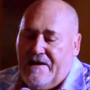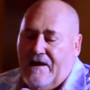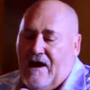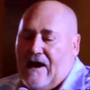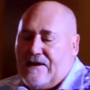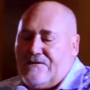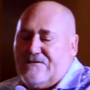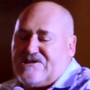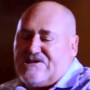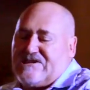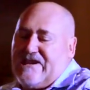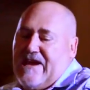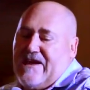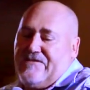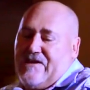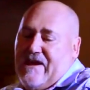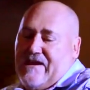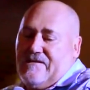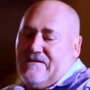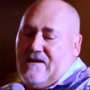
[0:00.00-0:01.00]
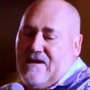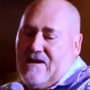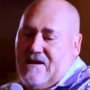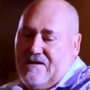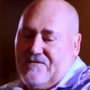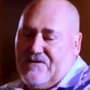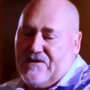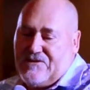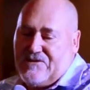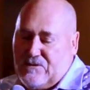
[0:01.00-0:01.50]
Understand then
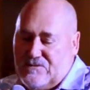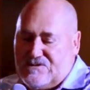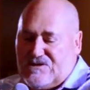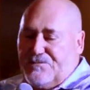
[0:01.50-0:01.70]
that those who